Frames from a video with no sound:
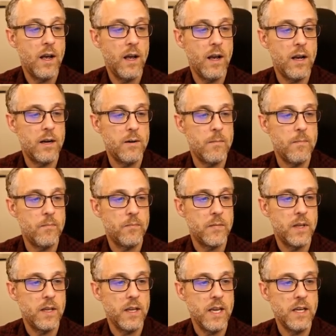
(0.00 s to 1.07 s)

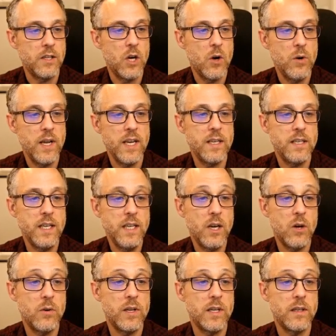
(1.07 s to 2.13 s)
Encoding and
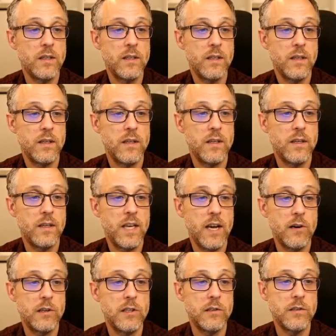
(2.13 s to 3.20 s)
decoding
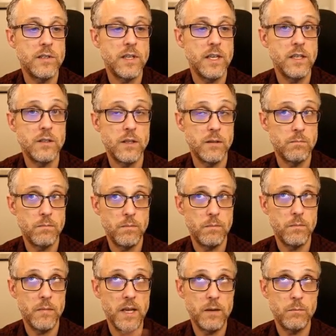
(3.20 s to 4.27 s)
characters is the
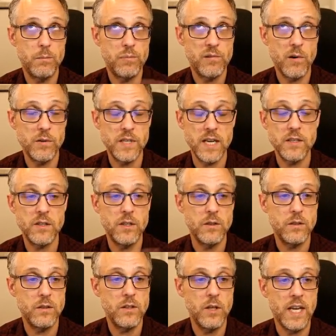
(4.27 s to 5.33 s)
process
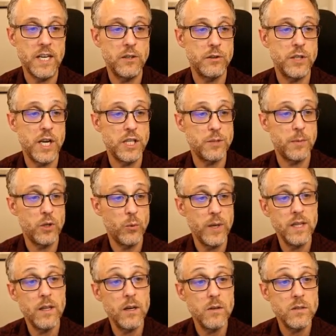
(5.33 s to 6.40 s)
to interchange
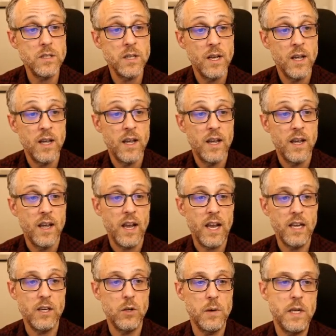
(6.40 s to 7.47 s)
between those,
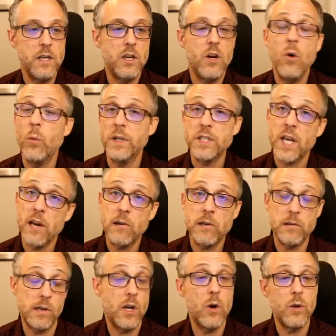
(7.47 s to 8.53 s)
and you need to know which
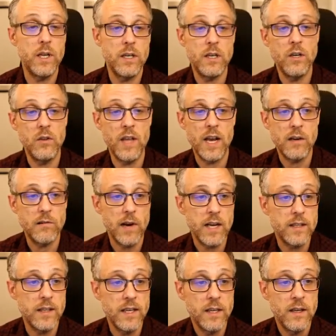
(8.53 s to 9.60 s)
character encoding to do that
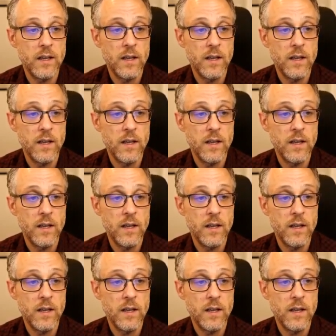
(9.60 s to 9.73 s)
correctly.